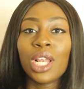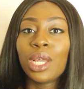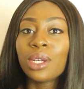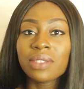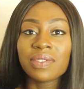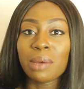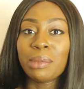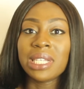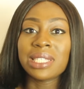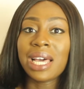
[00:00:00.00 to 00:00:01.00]
loads of
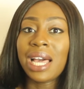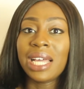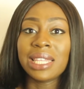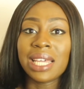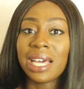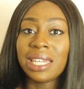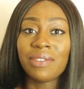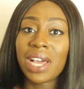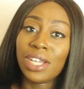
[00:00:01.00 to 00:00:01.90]
dummies that I had that I never